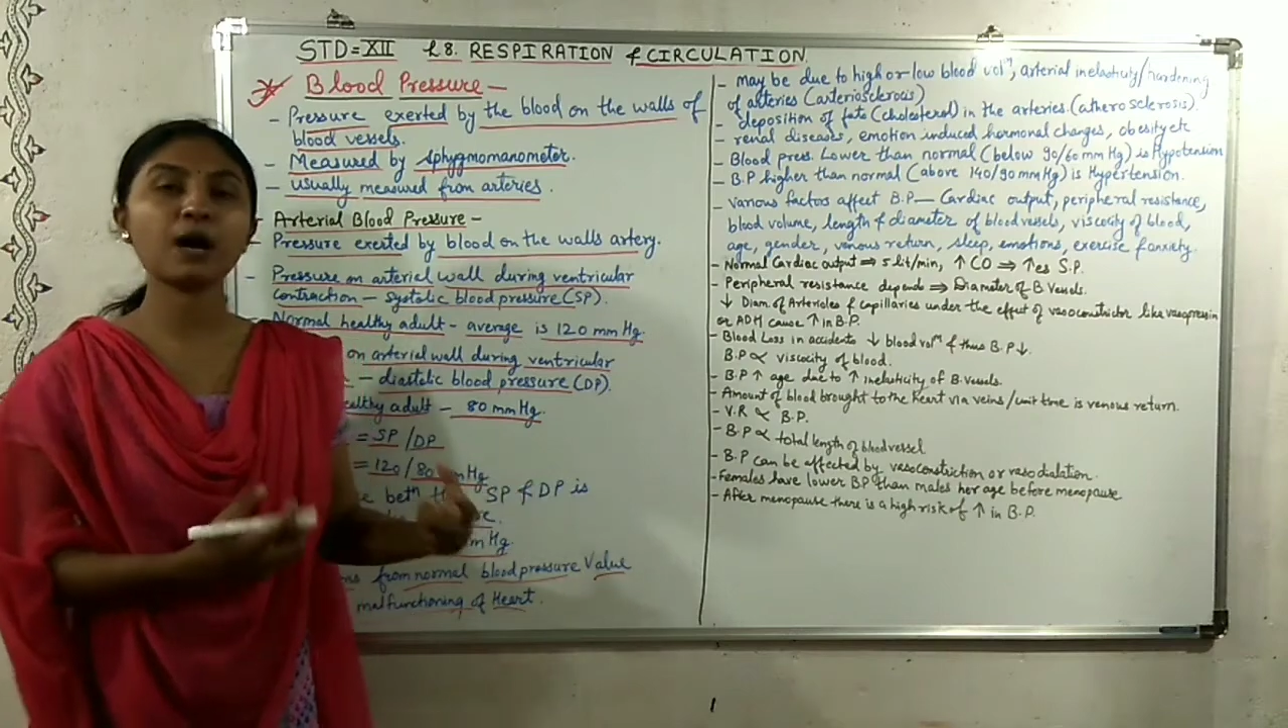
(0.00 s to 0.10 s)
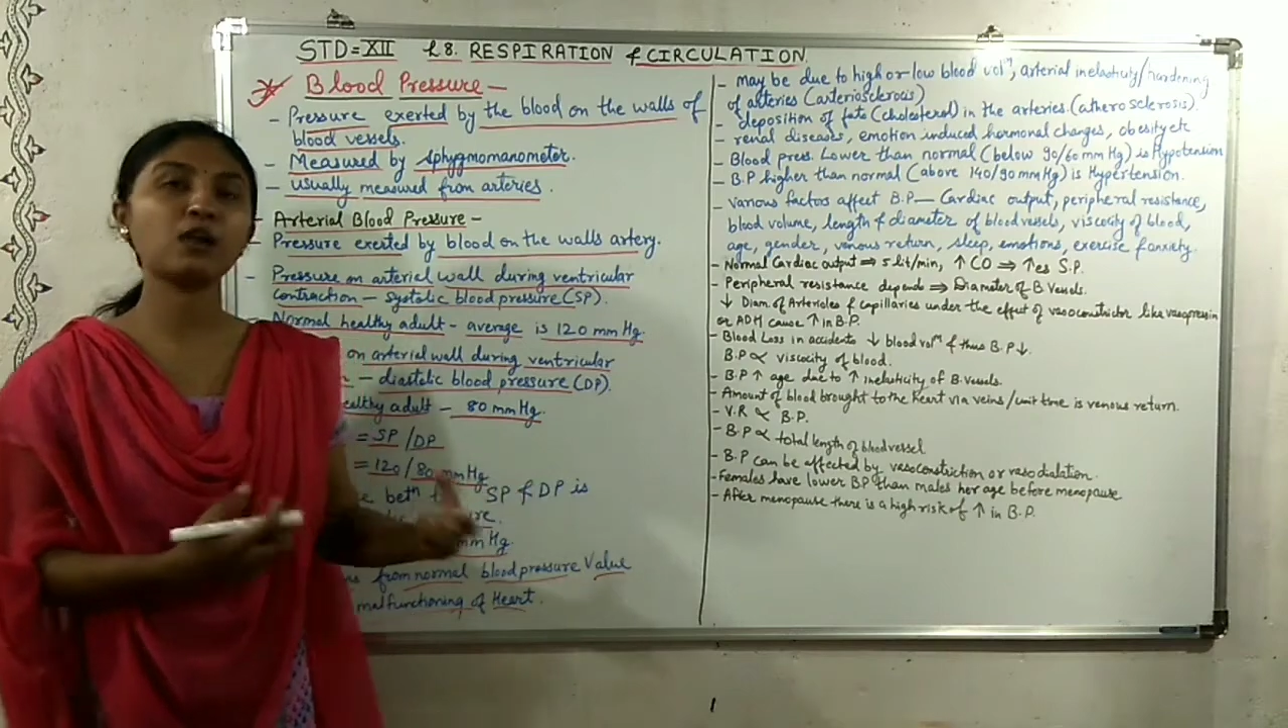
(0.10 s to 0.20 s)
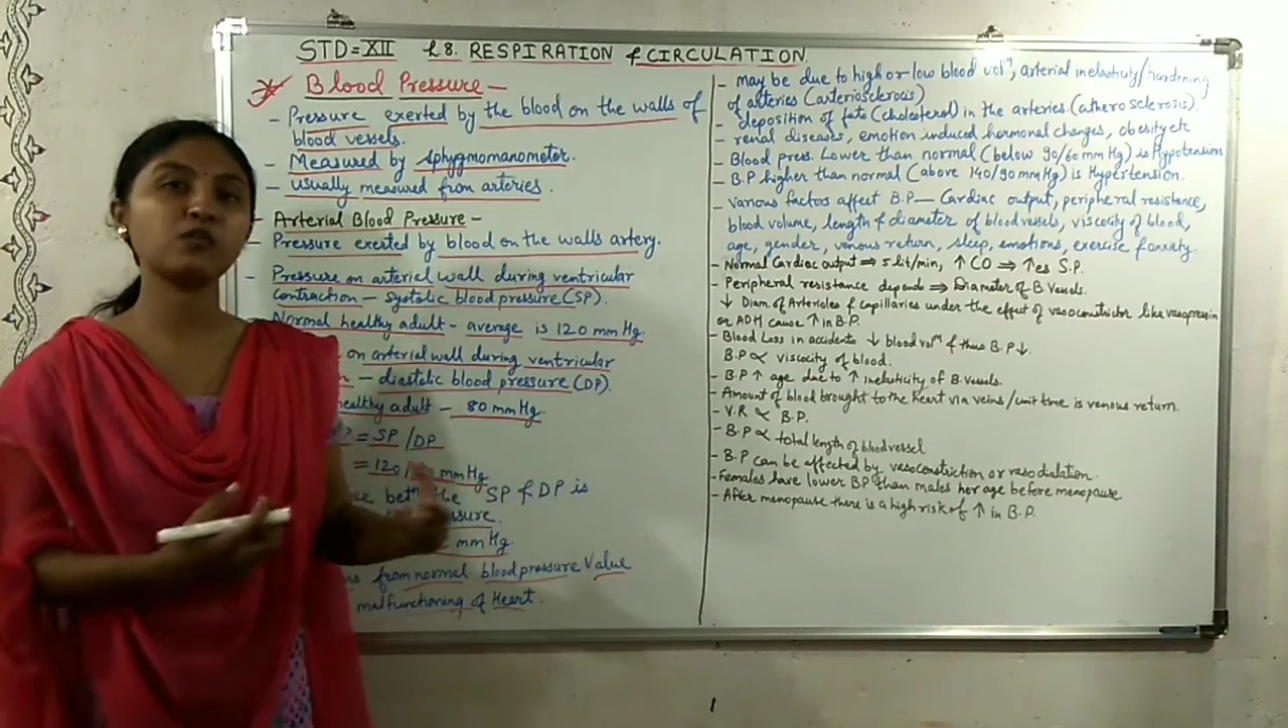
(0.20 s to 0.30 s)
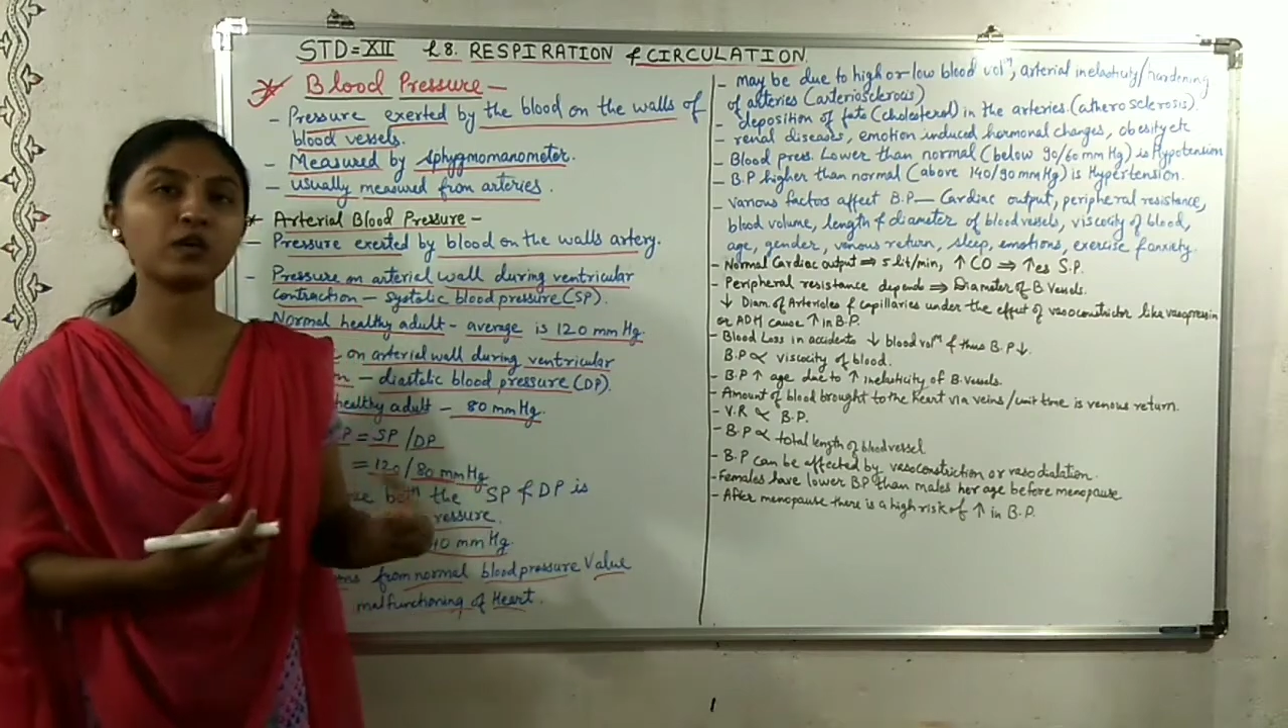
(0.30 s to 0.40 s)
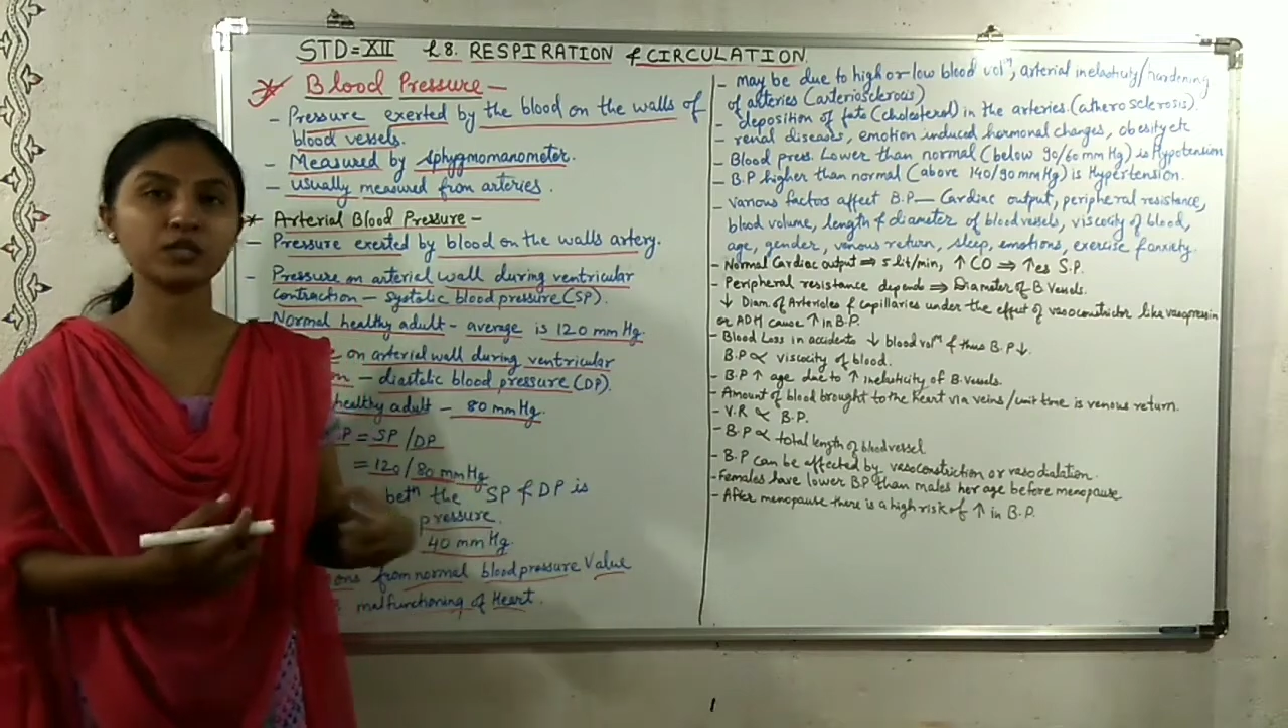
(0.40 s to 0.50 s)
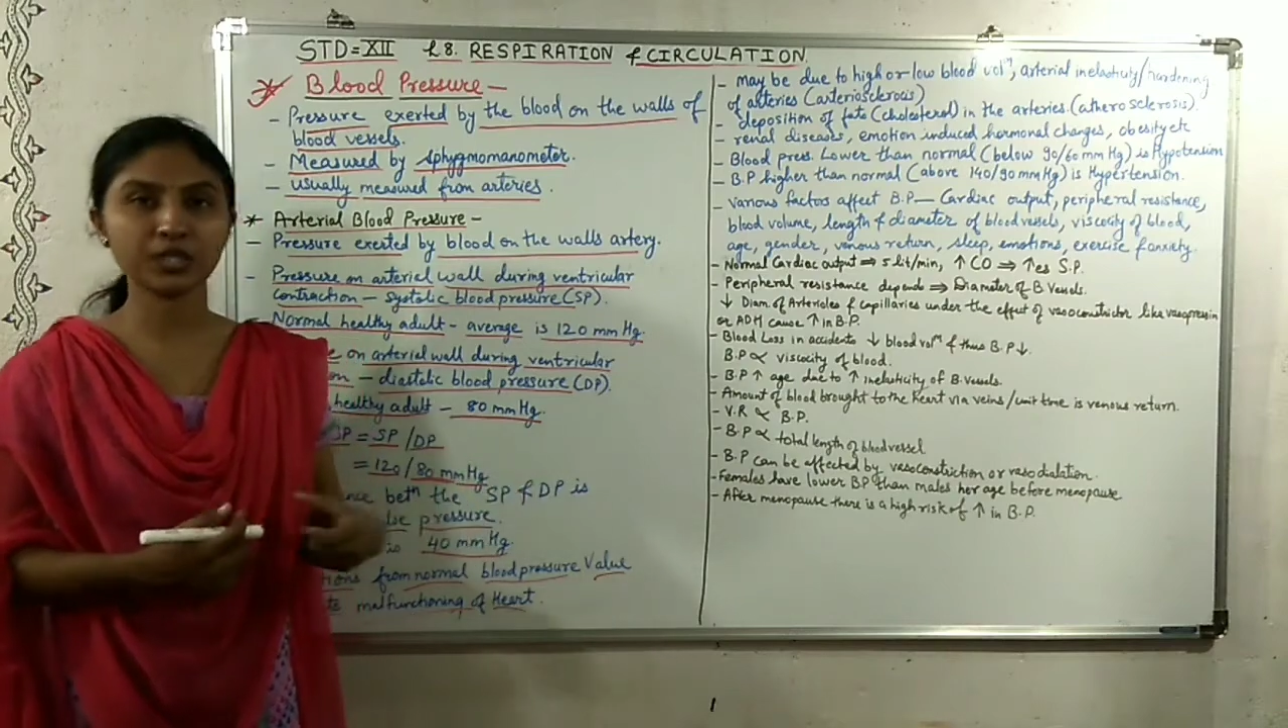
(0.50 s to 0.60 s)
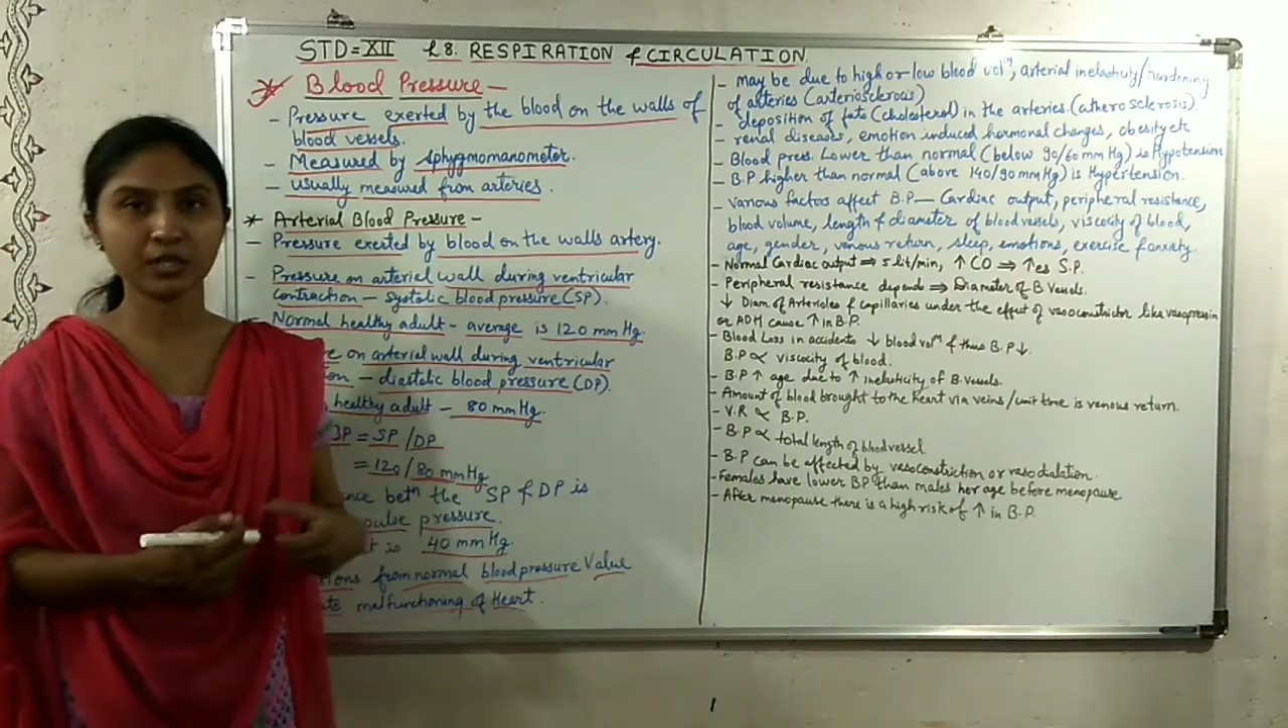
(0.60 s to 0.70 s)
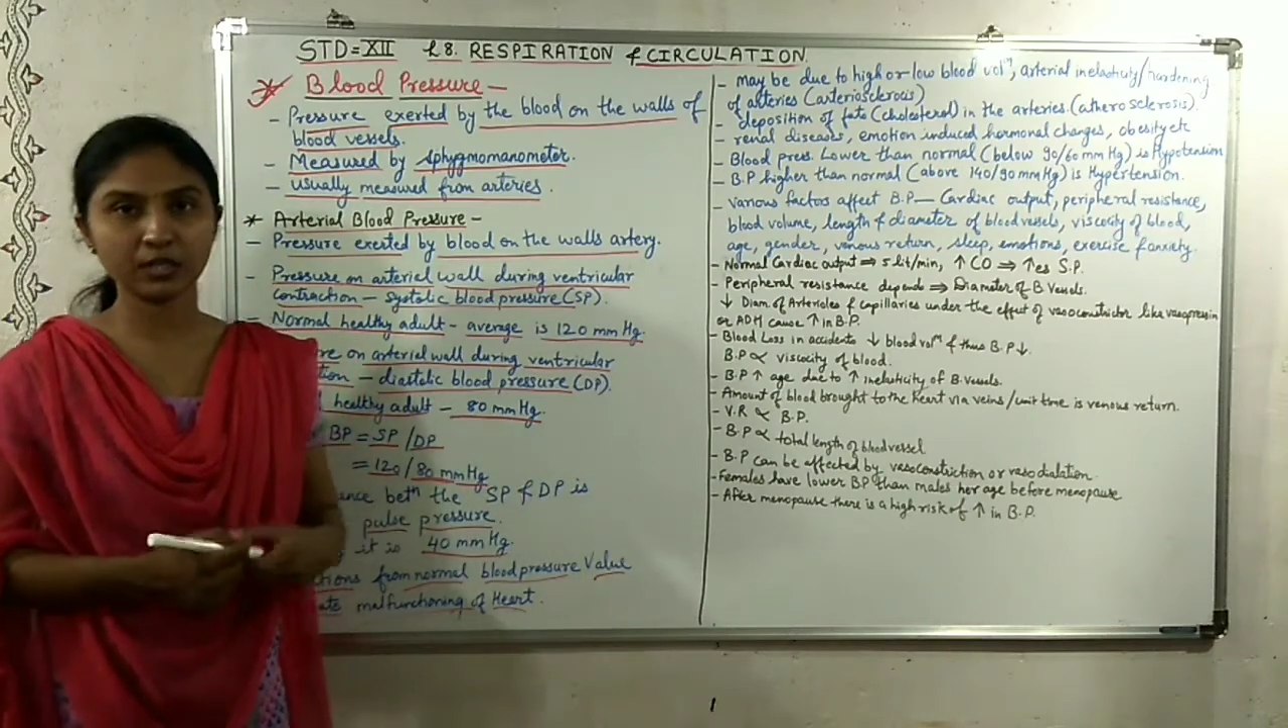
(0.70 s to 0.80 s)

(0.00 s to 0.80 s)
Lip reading: malfunction